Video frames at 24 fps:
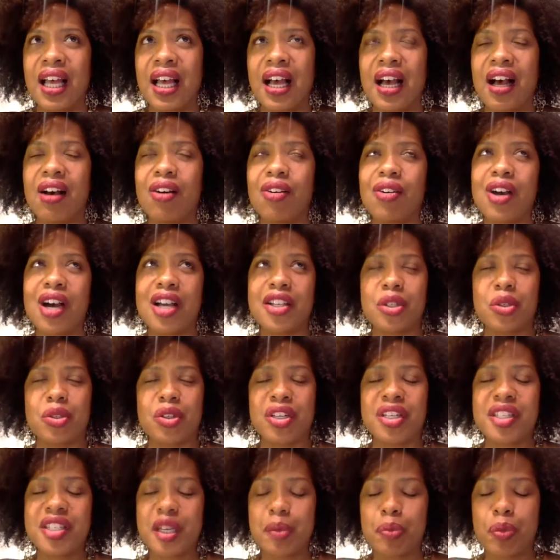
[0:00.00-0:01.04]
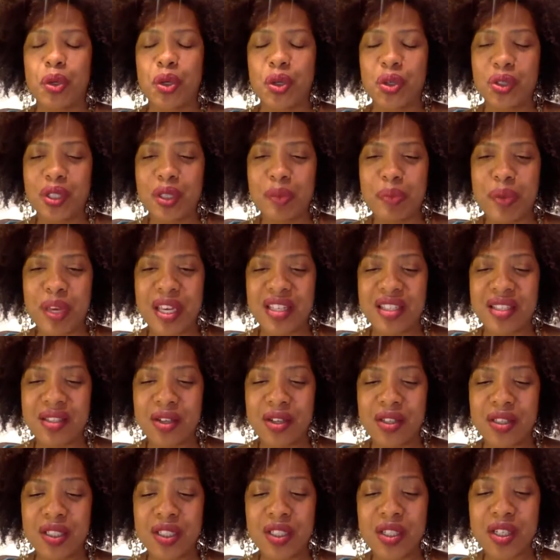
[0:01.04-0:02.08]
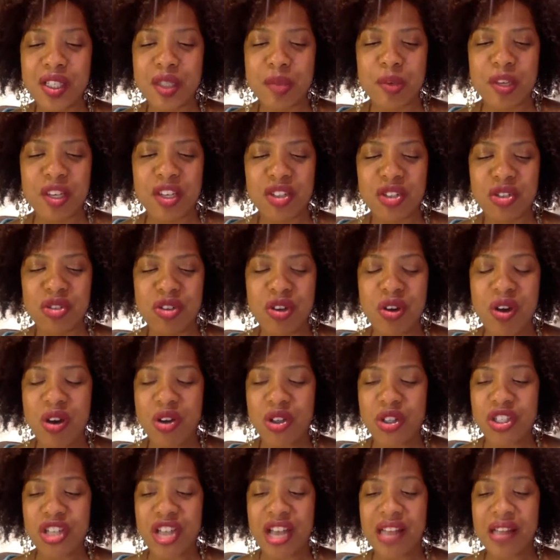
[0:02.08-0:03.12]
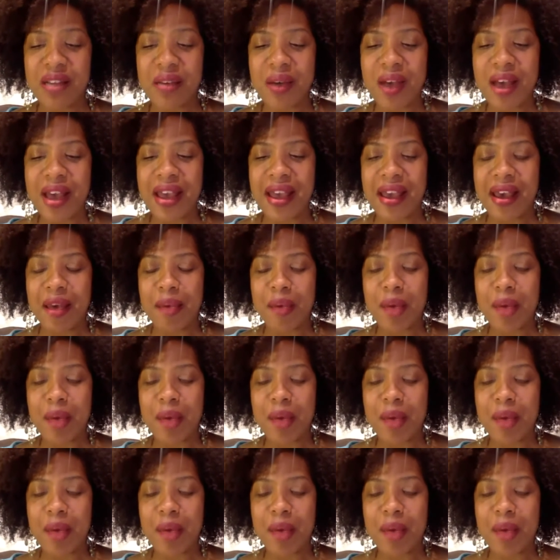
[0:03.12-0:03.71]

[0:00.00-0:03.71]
oh gosh, I was going to say purely based on looks because you know how shallow I am.